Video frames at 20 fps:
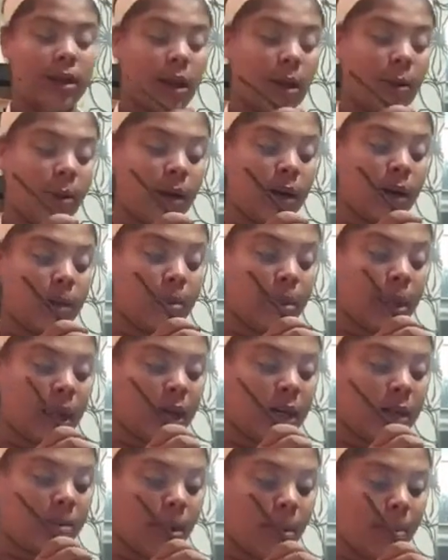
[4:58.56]
They wanted to
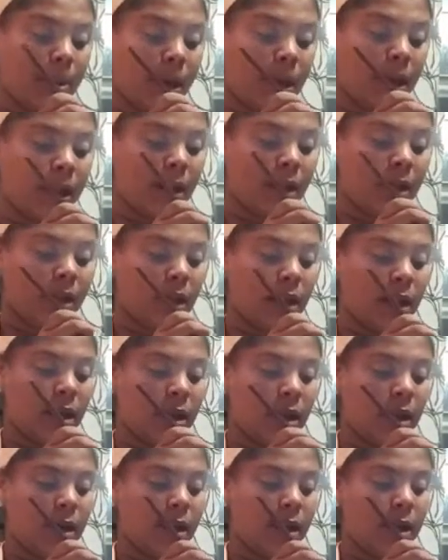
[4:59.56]
manage my pain.
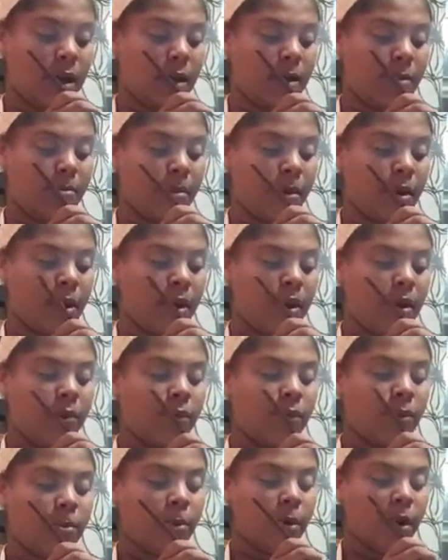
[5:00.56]
And
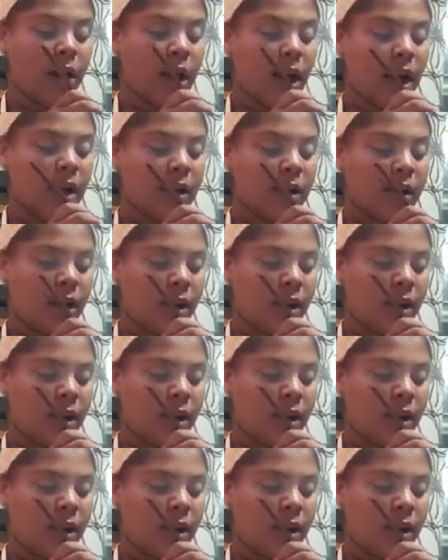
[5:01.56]
from what I